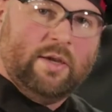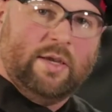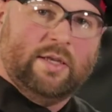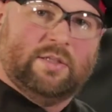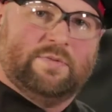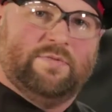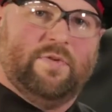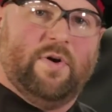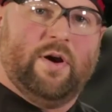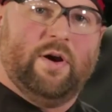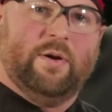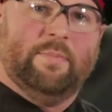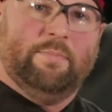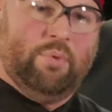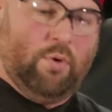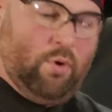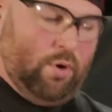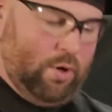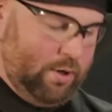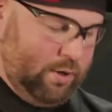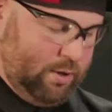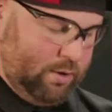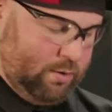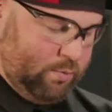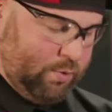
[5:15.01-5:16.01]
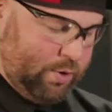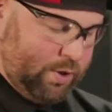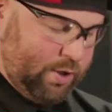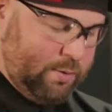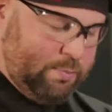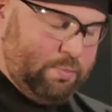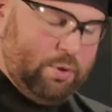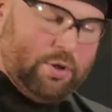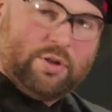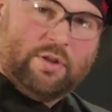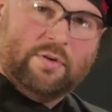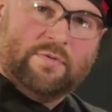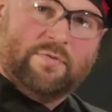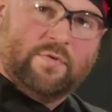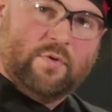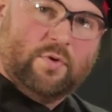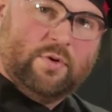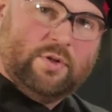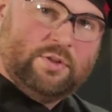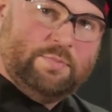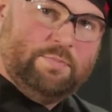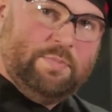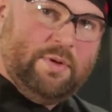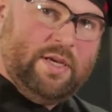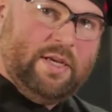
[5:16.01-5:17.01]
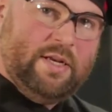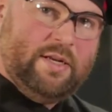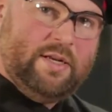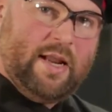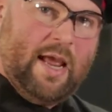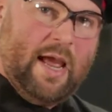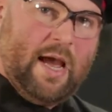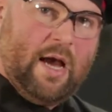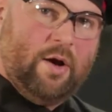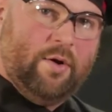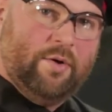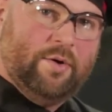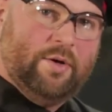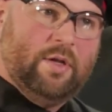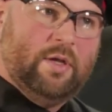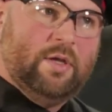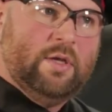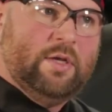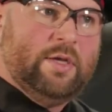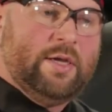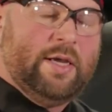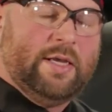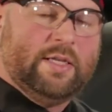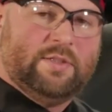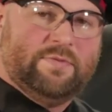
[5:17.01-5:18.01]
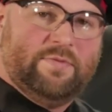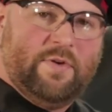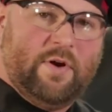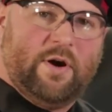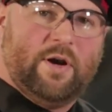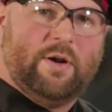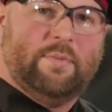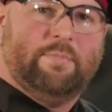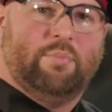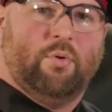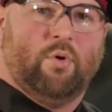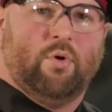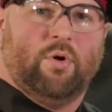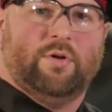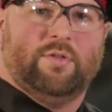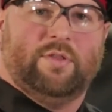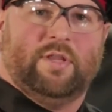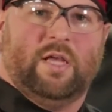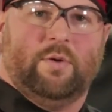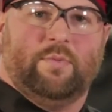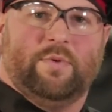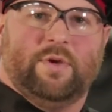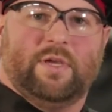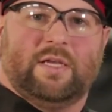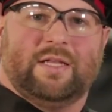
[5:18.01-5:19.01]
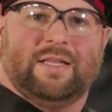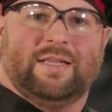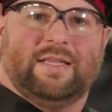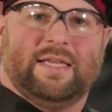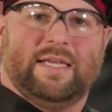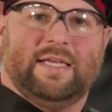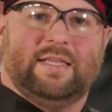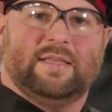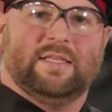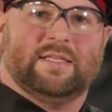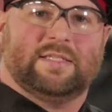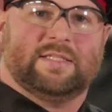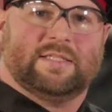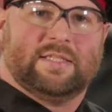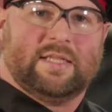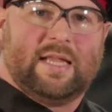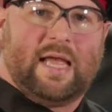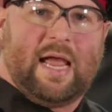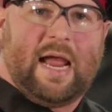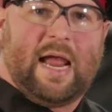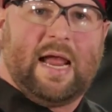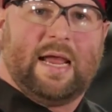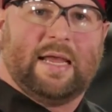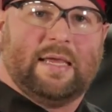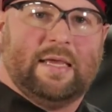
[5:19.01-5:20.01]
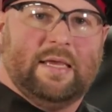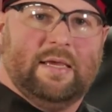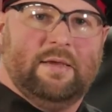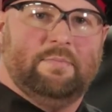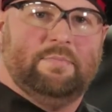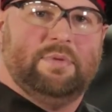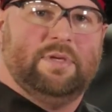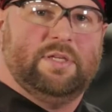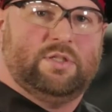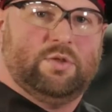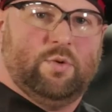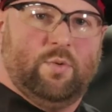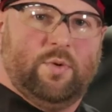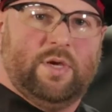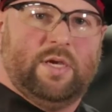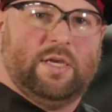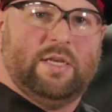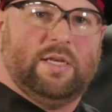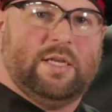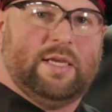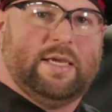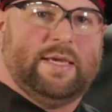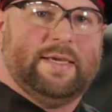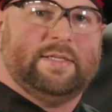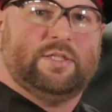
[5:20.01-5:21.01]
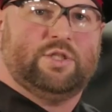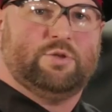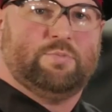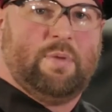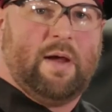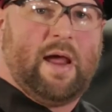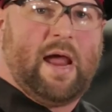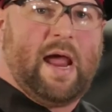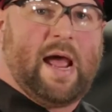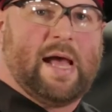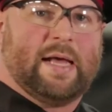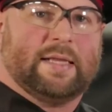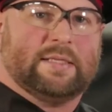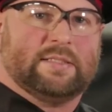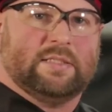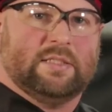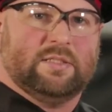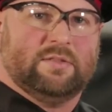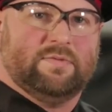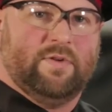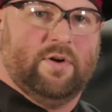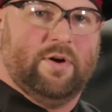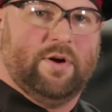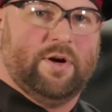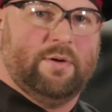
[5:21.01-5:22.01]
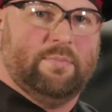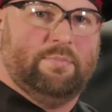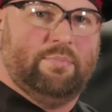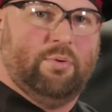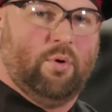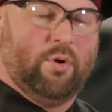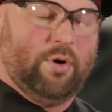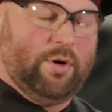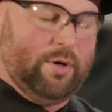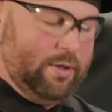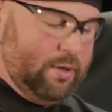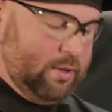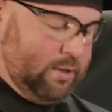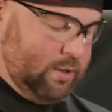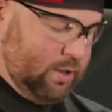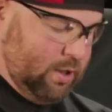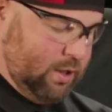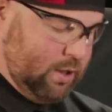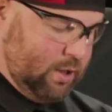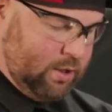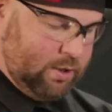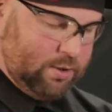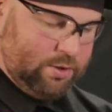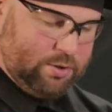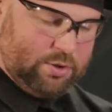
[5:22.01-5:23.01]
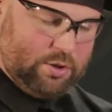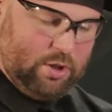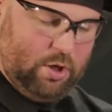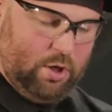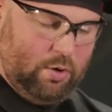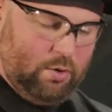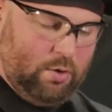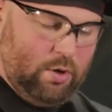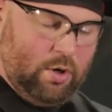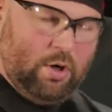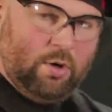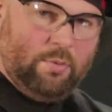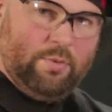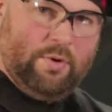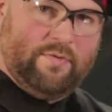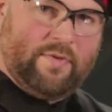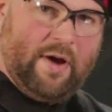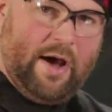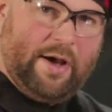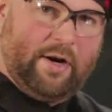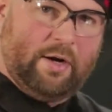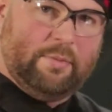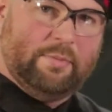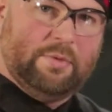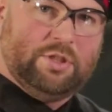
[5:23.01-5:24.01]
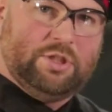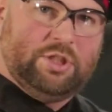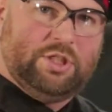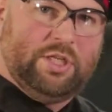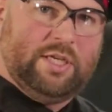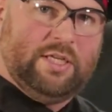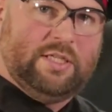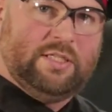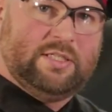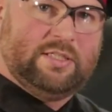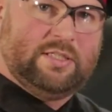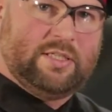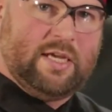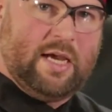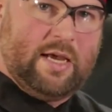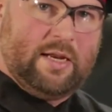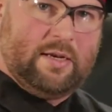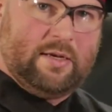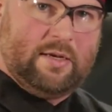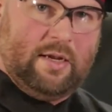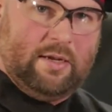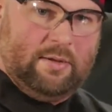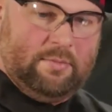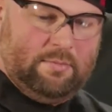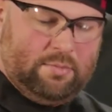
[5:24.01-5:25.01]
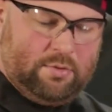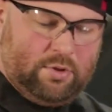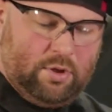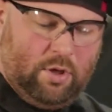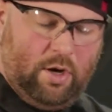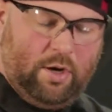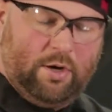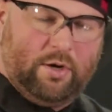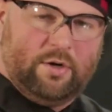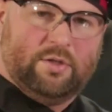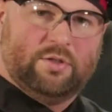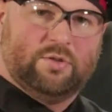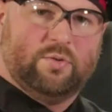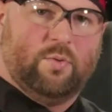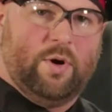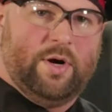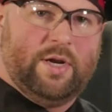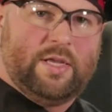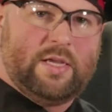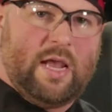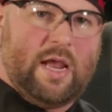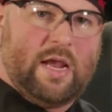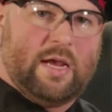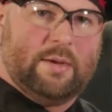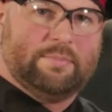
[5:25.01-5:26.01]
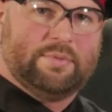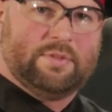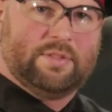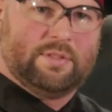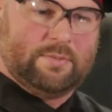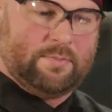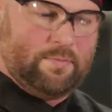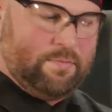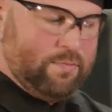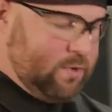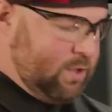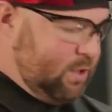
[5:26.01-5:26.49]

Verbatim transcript: It's very important, we're gonna put the first bead down, it's very important that we clean the slag in between each pass. It's very important. So we've got our machine set to 120 amps.